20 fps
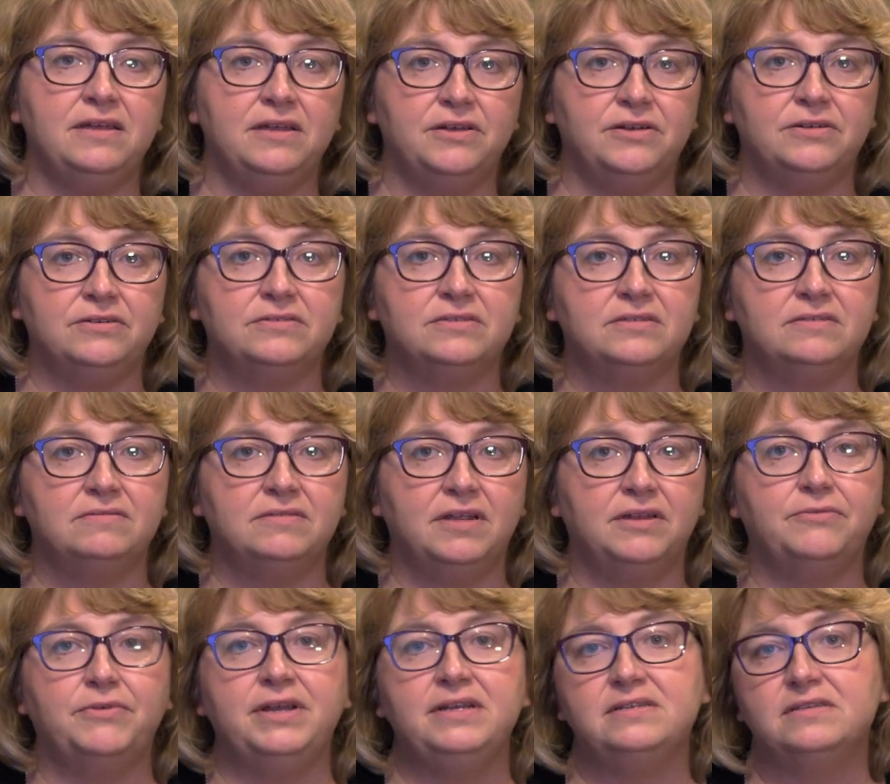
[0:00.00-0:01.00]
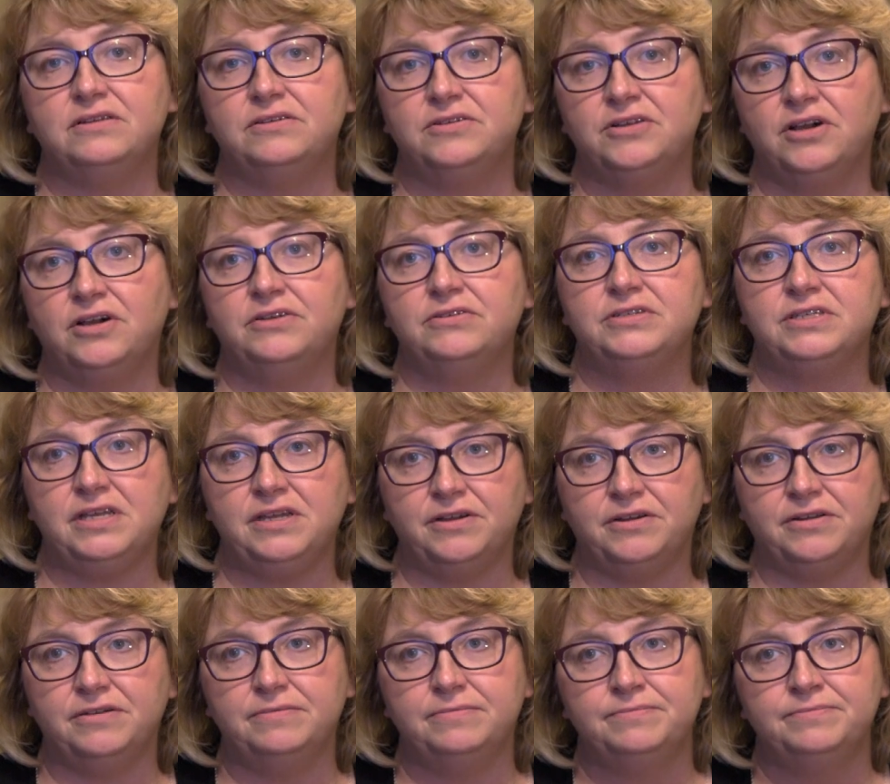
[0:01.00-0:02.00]
years and raise their daughters
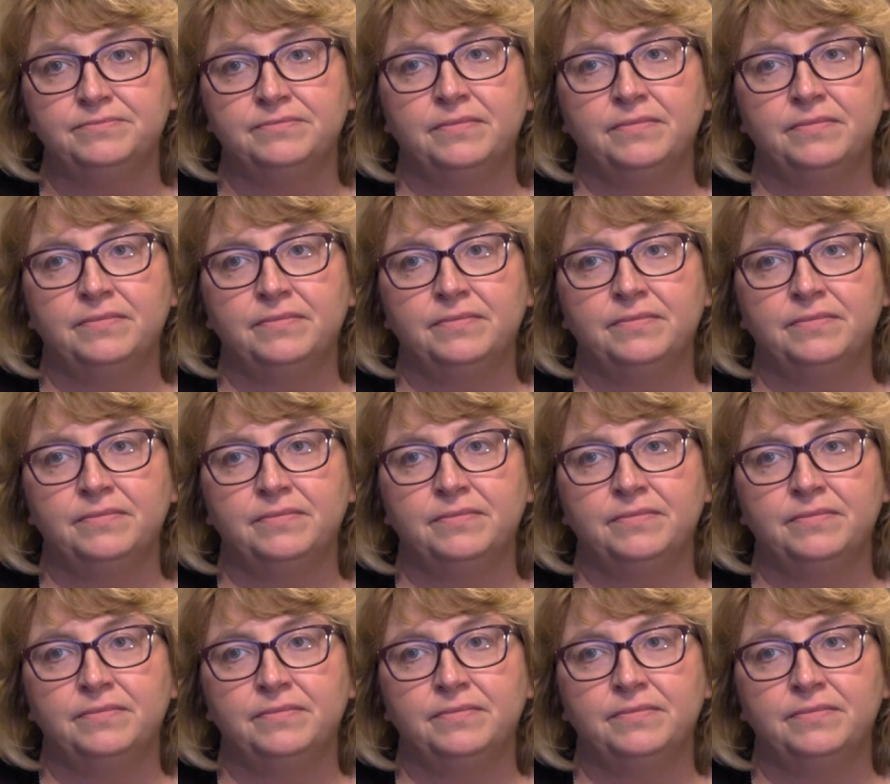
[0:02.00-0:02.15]
here,